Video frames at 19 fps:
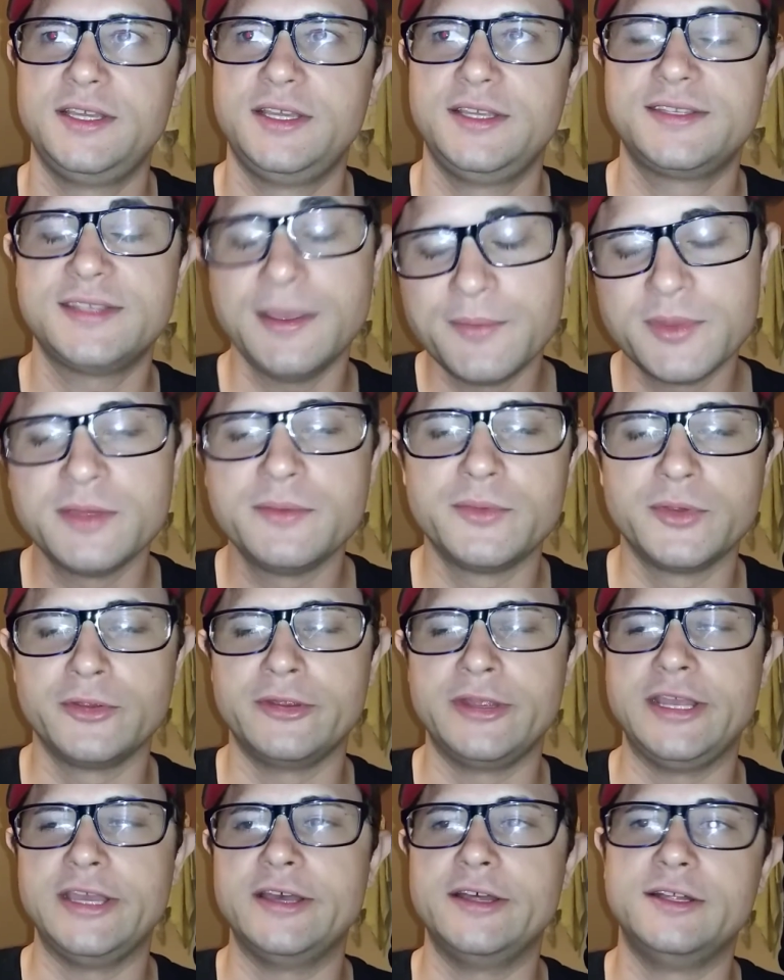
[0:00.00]
Some of them are
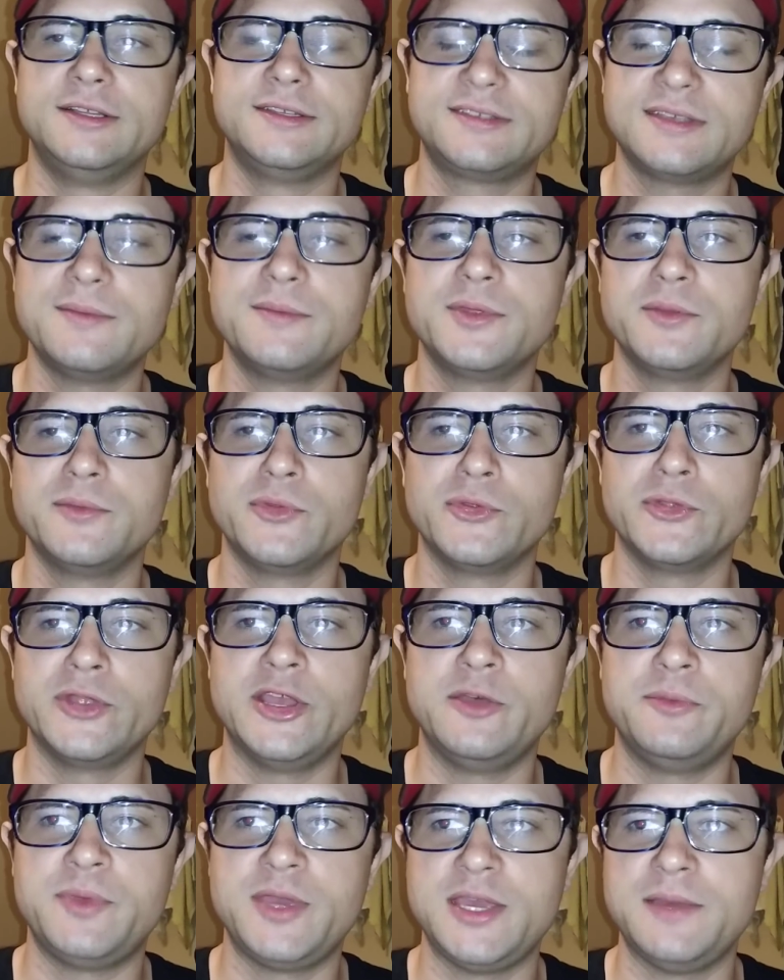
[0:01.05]
real, some of them are
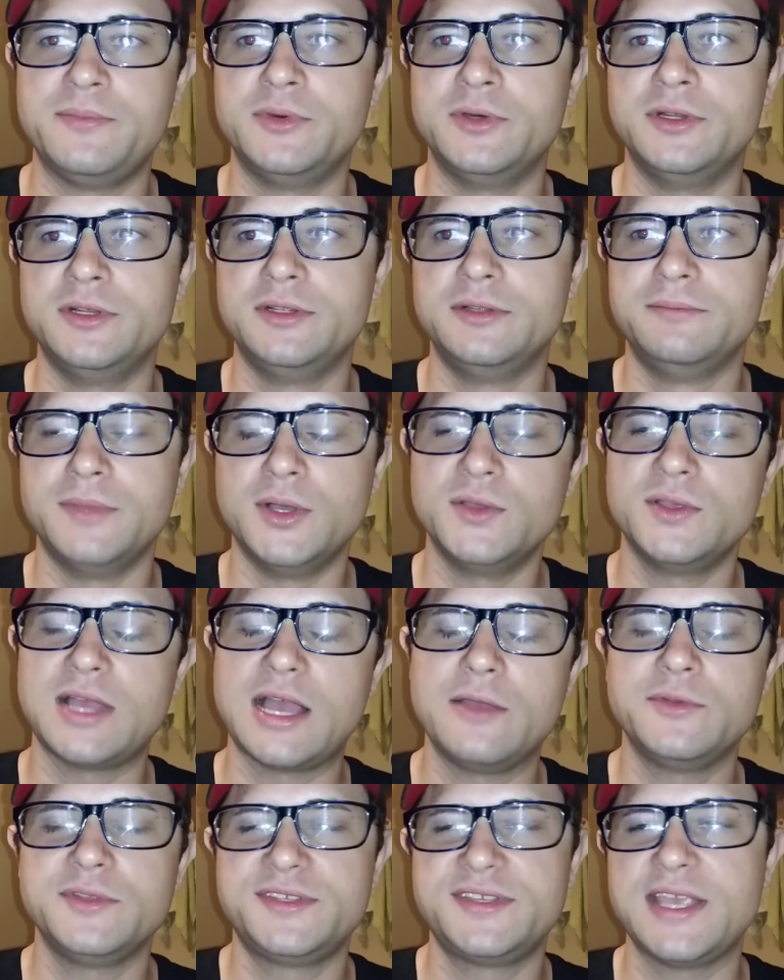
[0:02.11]
real people. Mo
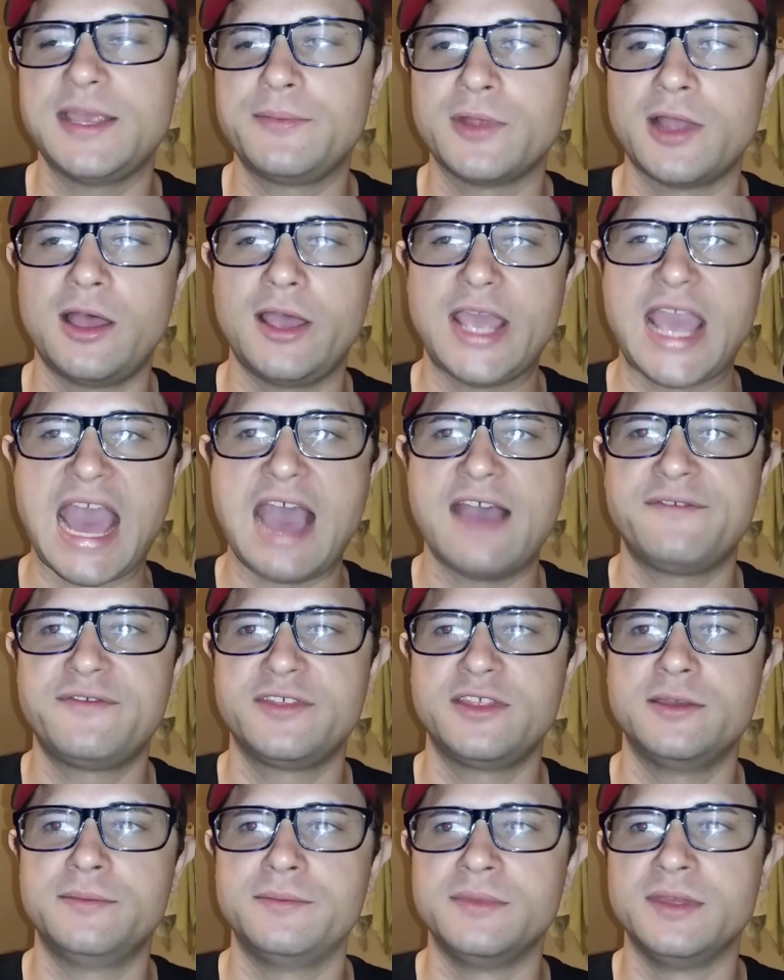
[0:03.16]
I would say probably half of
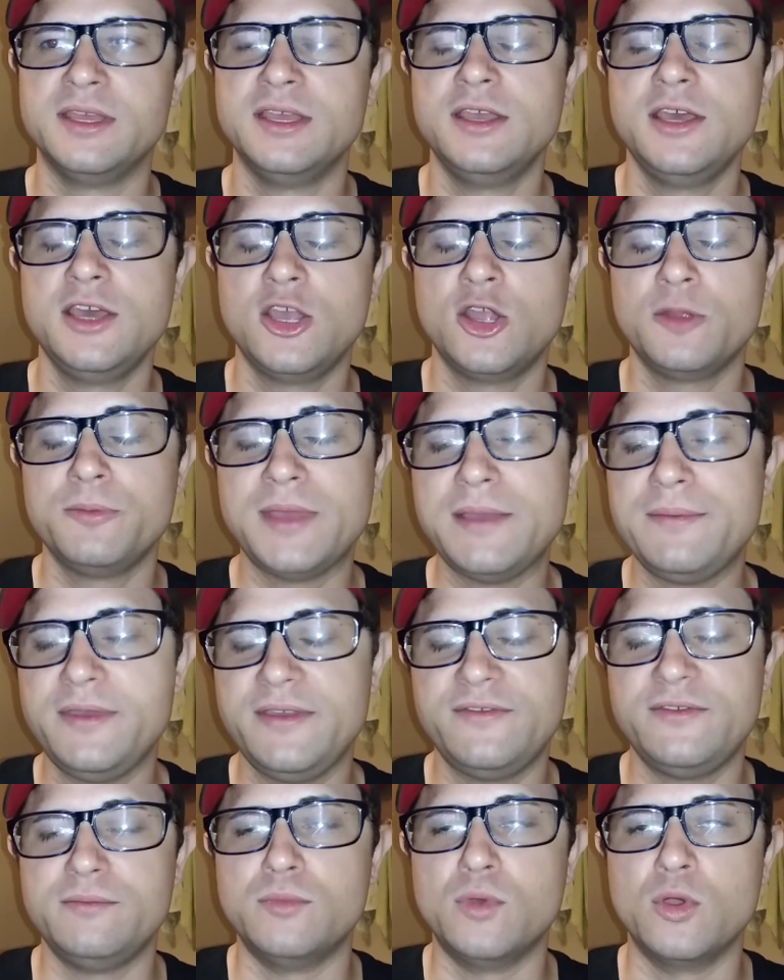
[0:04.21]
them, or maybe
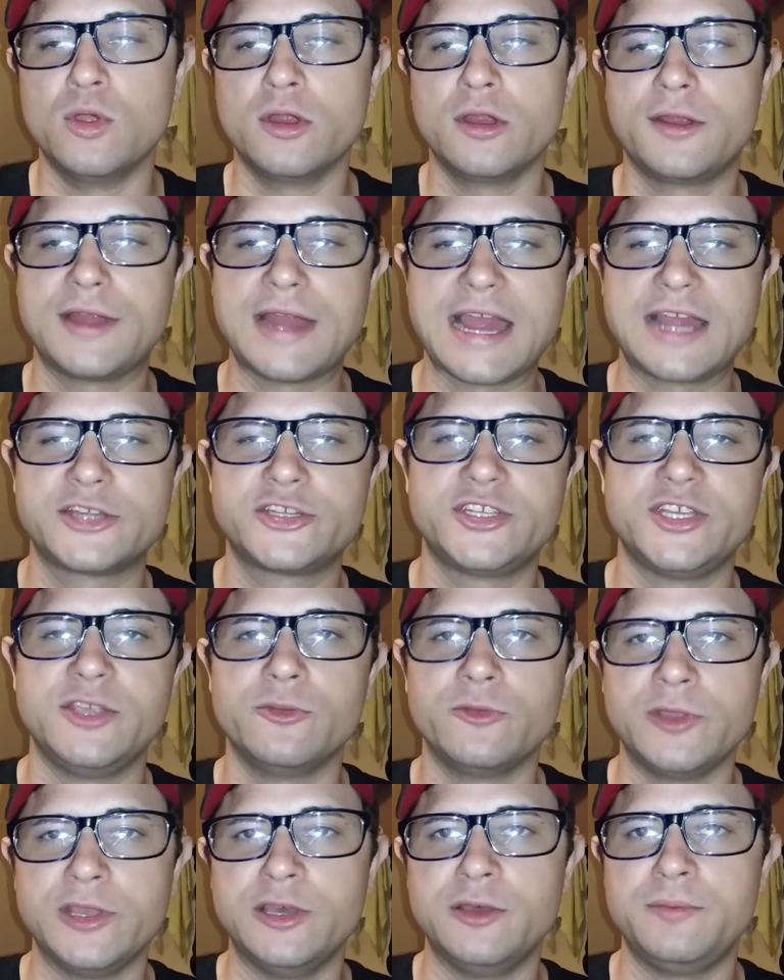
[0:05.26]
even more, are actually
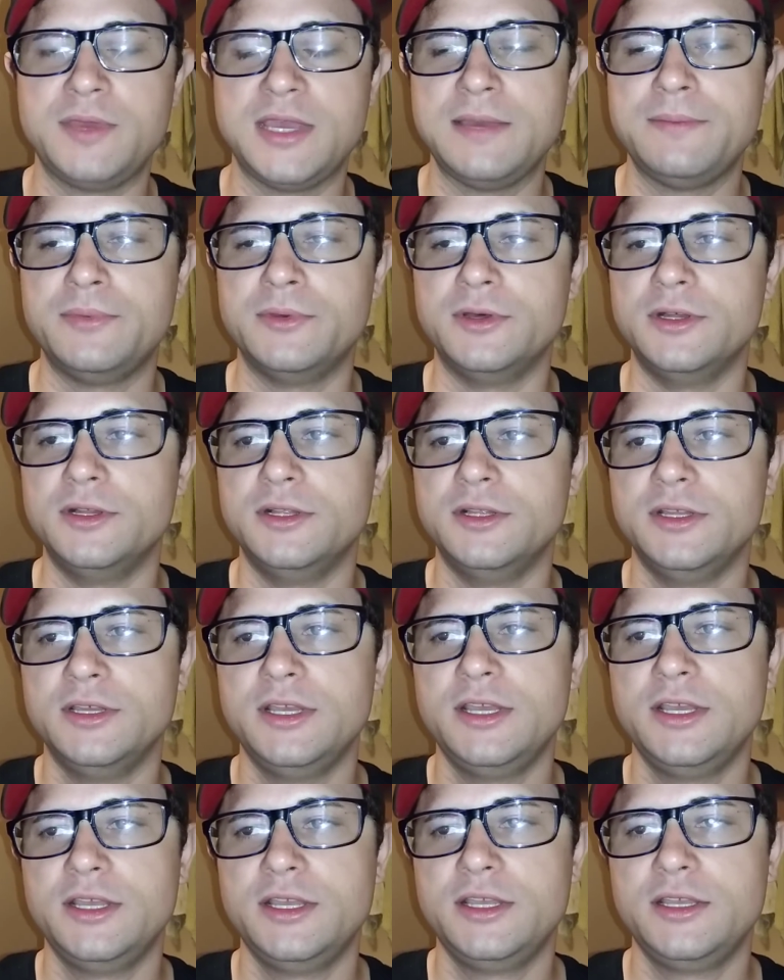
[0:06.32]
real people,
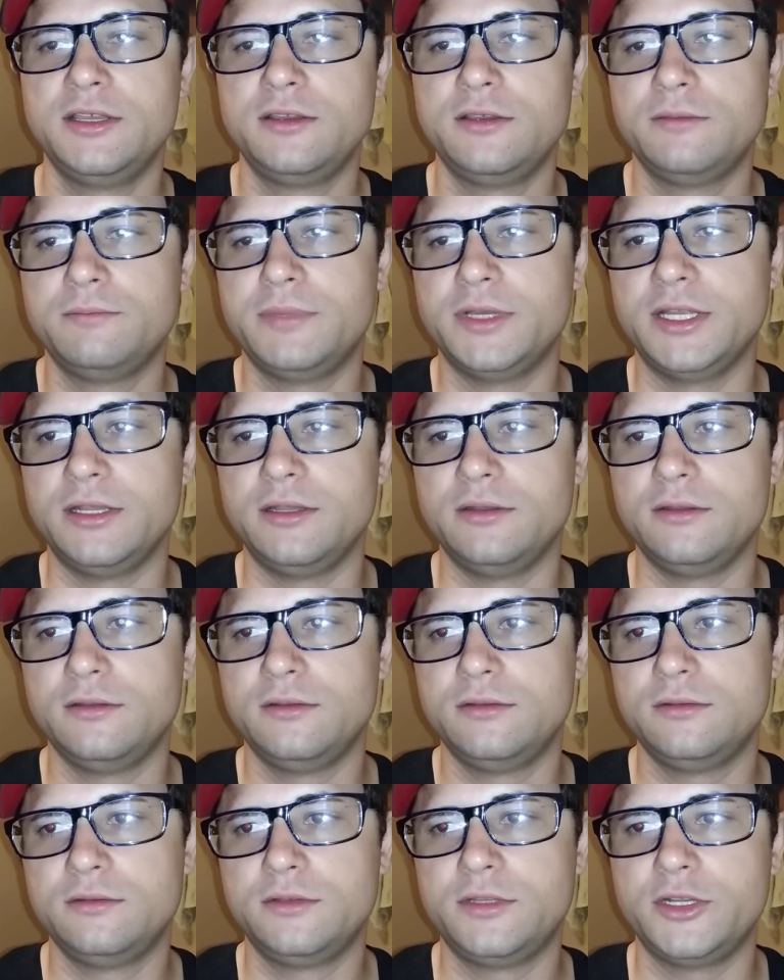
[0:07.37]
but
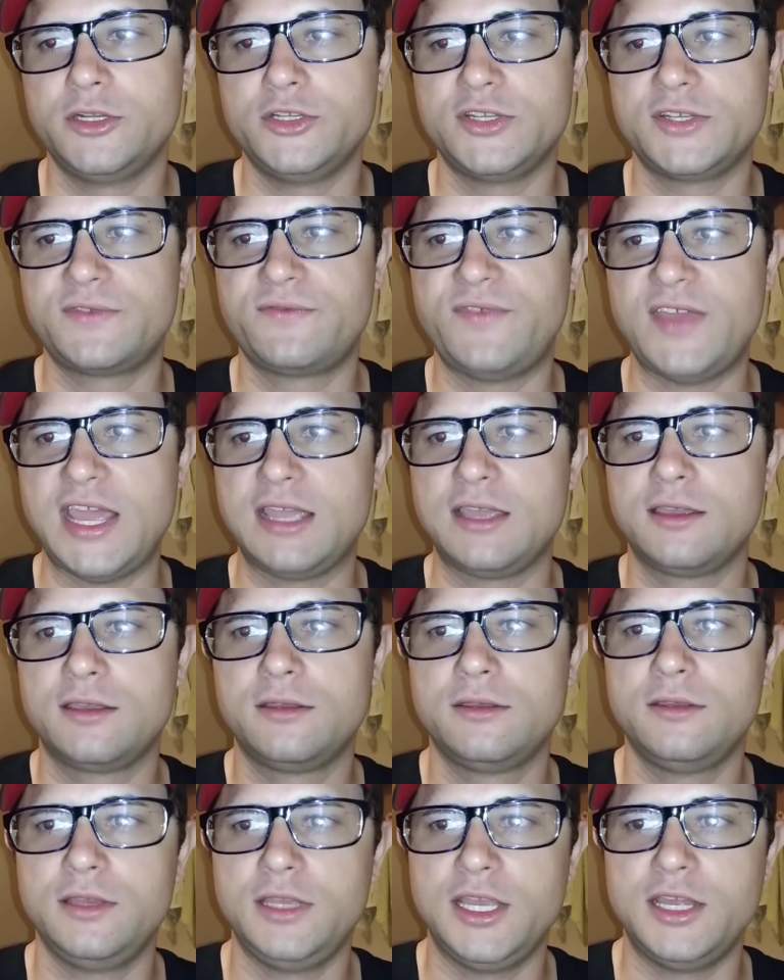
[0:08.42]
they're just fake
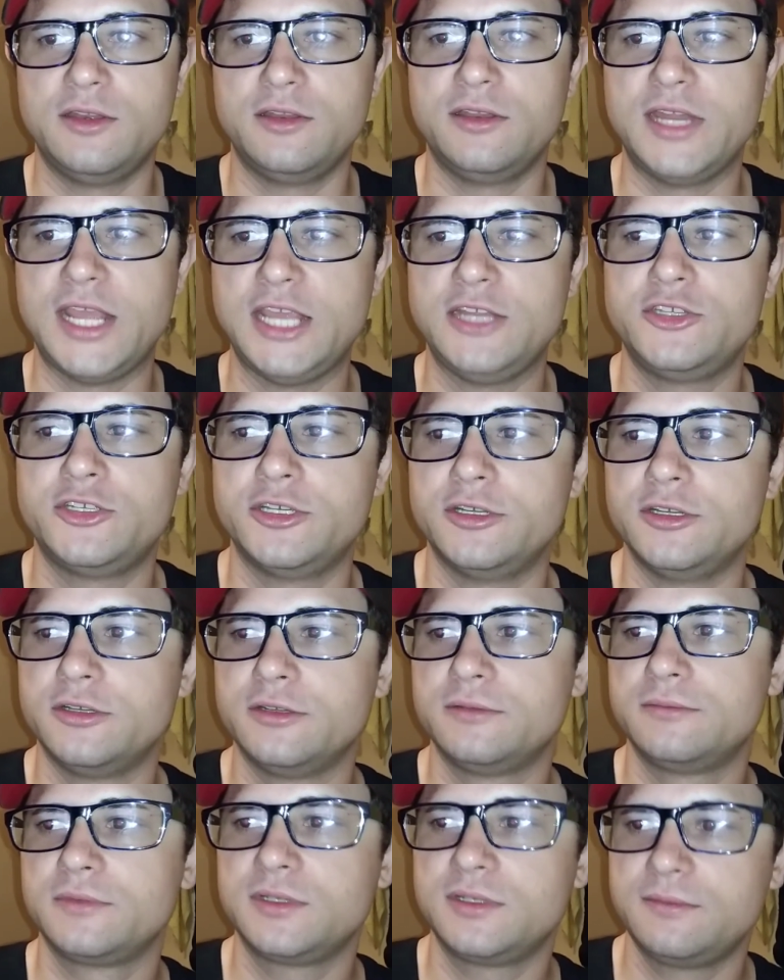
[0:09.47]
in nature
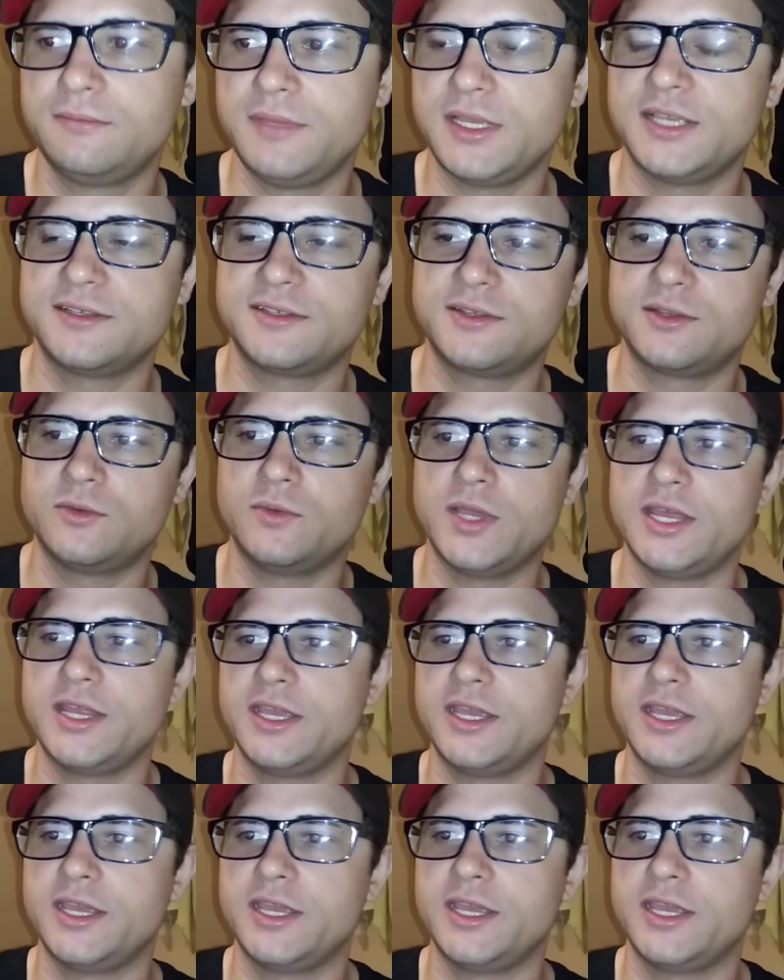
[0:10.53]
because of the way